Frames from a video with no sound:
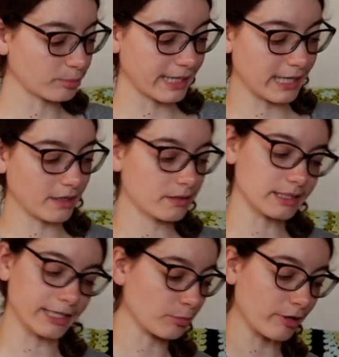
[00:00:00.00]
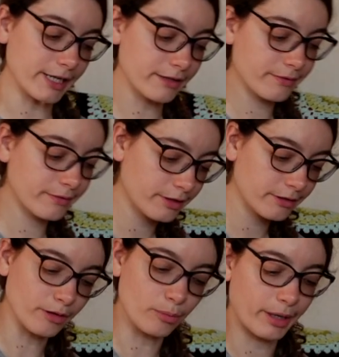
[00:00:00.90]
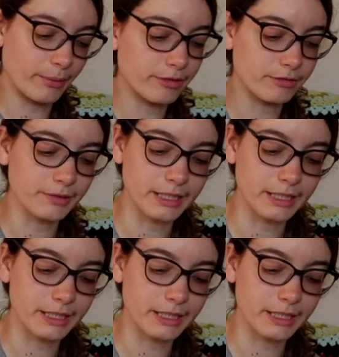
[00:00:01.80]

pain, take a break. Don't power through